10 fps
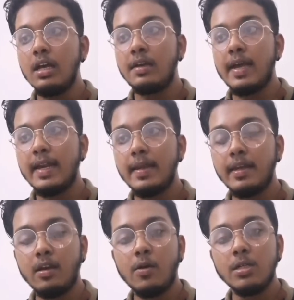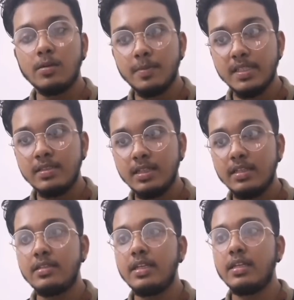carrying on a
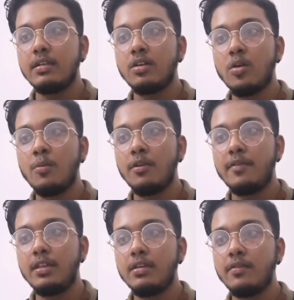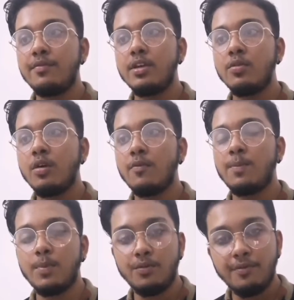business in a common with a view of
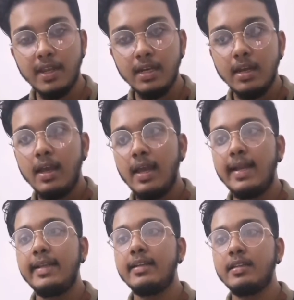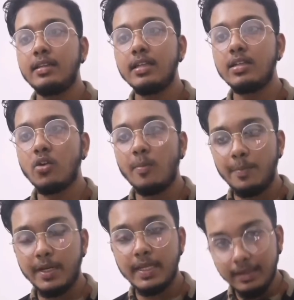profit, and then the third
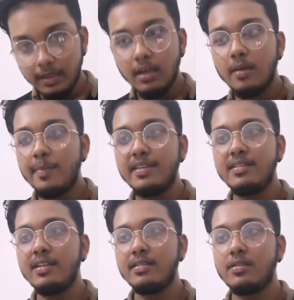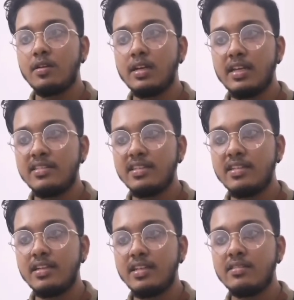company, business
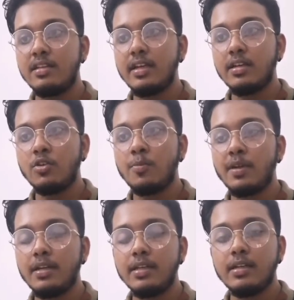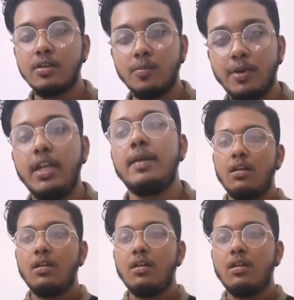organization is the incorporated company.